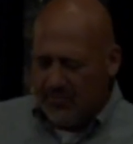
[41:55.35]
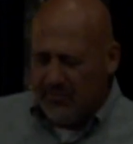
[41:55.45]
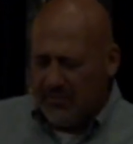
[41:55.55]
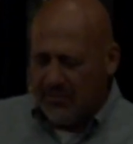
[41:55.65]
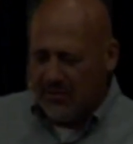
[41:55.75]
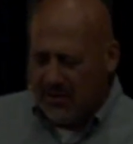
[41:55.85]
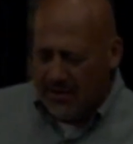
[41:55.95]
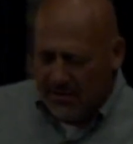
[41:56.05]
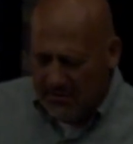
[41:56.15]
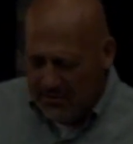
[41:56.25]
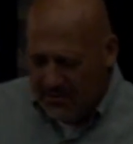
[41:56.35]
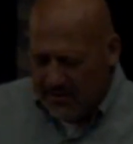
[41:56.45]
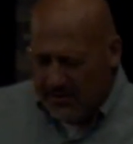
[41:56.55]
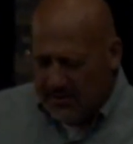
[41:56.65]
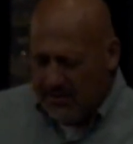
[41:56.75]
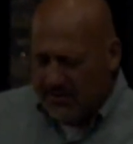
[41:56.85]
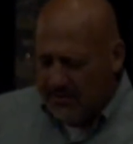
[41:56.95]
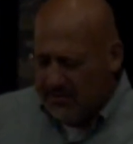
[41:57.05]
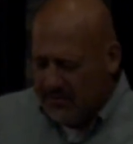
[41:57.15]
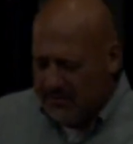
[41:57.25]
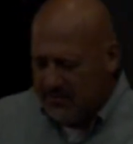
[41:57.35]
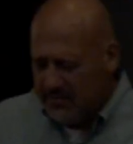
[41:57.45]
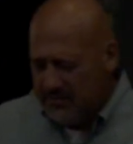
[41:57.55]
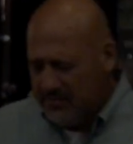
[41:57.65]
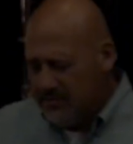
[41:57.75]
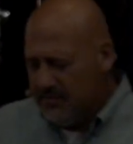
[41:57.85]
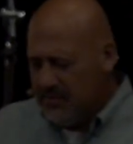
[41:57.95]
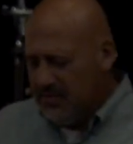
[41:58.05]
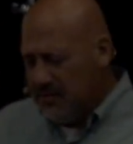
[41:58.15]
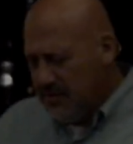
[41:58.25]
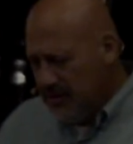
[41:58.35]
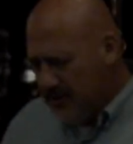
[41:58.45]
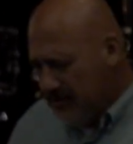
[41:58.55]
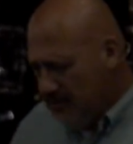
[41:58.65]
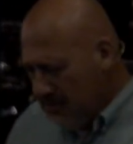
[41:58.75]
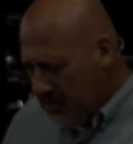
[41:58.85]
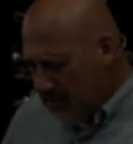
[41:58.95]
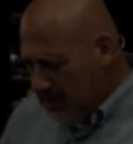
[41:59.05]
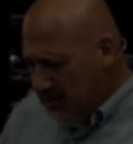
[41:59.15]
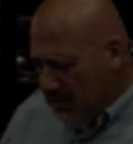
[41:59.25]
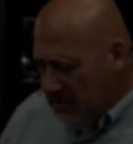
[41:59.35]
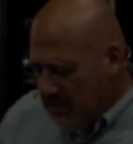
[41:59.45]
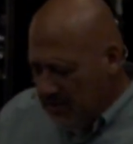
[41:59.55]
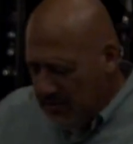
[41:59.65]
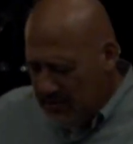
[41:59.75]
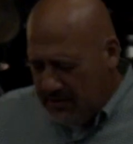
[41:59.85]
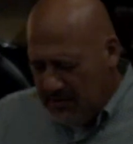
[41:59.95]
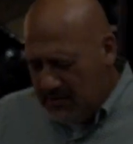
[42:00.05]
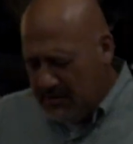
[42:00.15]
Nothing is said.